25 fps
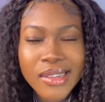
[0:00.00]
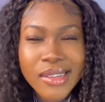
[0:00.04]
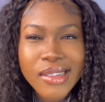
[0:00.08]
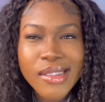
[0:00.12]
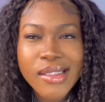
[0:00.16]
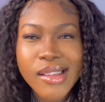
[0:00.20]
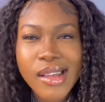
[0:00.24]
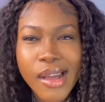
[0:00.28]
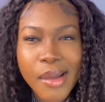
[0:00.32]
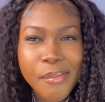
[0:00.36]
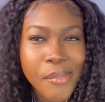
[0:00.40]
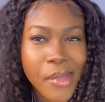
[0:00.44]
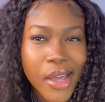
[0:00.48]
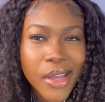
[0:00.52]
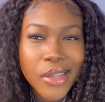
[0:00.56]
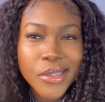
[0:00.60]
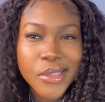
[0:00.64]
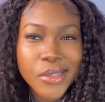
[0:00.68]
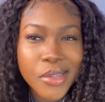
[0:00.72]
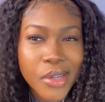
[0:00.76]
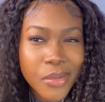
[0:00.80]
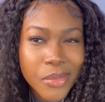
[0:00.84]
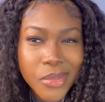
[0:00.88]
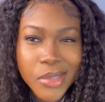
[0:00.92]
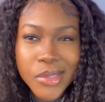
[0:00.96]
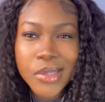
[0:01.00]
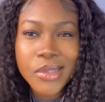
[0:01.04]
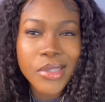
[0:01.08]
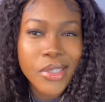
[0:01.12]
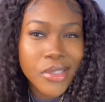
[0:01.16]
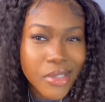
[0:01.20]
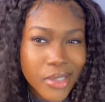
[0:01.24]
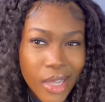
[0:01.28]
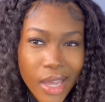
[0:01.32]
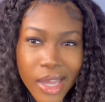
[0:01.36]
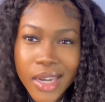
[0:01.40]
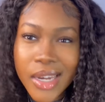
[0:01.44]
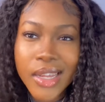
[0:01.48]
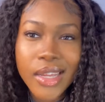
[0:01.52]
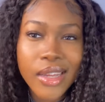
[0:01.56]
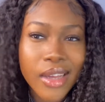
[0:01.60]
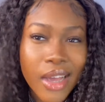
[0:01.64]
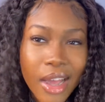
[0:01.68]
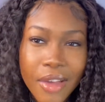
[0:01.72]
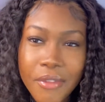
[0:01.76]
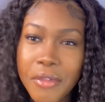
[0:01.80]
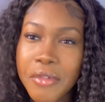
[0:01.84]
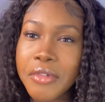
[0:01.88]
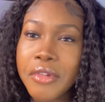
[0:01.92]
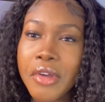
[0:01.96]
I'm not sure. I'm still deciding. I
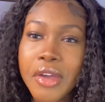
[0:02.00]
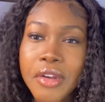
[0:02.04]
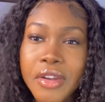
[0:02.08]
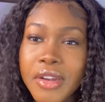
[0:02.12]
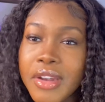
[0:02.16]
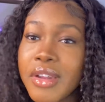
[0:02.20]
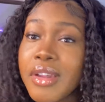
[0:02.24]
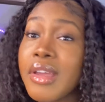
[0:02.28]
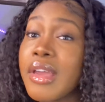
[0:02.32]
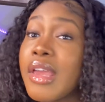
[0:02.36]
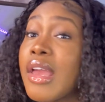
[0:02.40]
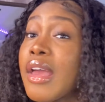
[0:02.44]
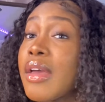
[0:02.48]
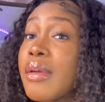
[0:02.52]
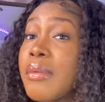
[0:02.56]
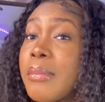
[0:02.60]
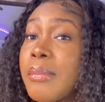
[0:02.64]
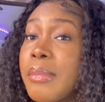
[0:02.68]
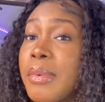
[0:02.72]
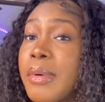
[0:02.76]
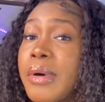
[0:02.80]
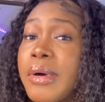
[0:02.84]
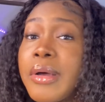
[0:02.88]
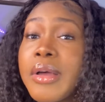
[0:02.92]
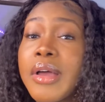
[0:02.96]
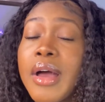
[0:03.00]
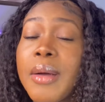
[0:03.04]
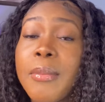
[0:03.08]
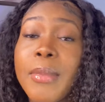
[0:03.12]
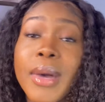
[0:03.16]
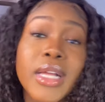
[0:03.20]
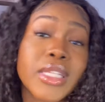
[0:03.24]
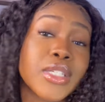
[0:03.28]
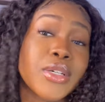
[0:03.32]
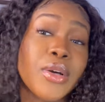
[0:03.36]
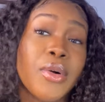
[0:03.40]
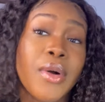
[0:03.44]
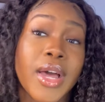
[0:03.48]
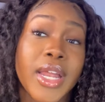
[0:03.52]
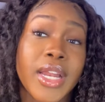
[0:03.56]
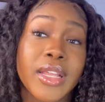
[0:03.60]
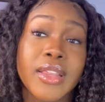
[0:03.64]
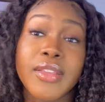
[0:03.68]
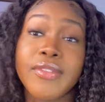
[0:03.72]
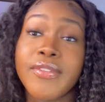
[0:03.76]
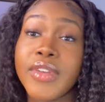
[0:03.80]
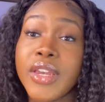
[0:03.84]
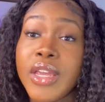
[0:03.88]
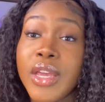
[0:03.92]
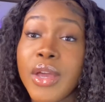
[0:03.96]
haven't edited it yet, but I'm about to go edit
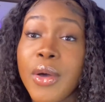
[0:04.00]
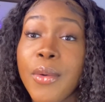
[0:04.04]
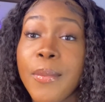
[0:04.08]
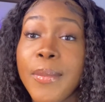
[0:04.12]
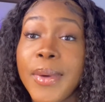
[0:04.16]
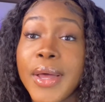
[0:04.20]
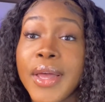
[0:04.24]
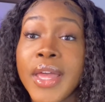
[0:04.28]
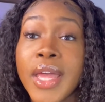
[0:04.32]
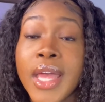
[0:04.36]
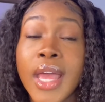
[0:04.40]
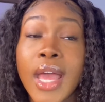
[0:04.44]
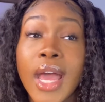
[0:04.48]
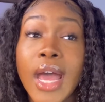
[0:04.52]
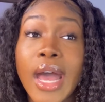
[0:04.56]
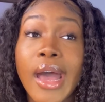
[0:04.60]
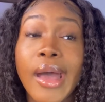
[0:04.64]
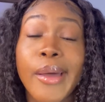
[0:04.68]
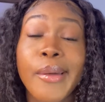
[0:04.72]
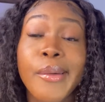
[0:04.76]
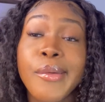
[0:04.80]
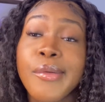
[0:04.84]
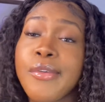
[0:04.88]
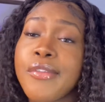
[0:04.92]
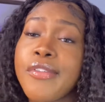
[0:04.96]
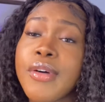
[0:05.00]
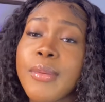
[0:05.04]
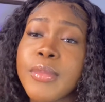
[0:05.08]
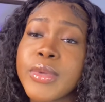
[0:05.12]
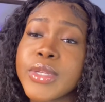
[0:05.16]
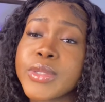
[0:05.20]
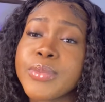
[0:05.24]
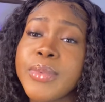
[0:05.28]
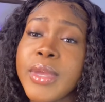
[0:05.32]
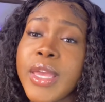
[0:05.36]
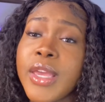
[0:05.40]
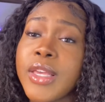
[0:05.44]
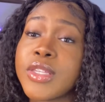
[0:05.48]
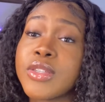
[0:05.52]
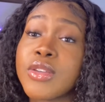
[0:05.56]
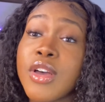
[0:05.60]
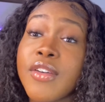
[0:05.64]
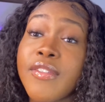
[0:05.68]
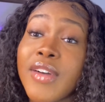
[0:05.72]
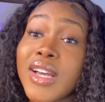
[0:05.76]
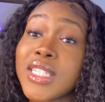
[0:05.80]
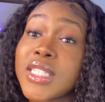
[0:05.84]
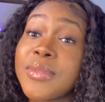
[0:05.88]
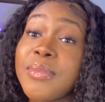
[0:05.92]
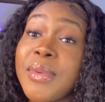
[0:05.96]
the video. But I don't know if I'm gonna speak. So
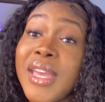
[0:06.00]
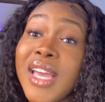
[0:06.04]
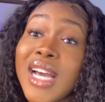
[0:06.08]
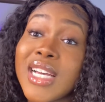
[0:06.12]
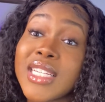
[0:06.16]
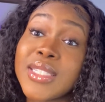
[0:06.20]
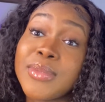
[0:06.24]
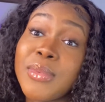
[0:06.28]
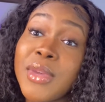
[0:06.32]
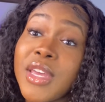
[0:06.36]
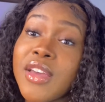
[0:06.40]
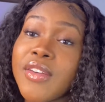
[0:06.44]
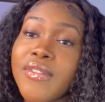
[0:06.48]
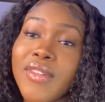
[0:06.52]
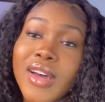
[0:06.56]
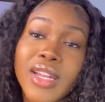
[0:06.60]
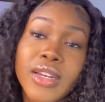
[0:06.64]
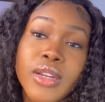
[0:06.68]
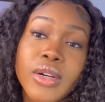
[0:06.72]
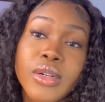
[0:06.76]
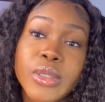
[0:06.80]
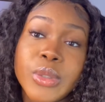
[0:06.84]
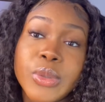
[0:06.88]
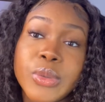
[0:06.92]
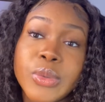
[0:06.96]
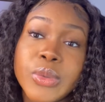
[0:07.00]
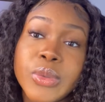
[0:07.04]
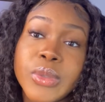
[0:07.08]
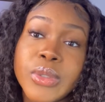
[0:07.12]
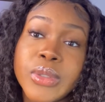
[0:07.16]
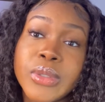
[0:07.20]
if I speak, I speak. If I don't,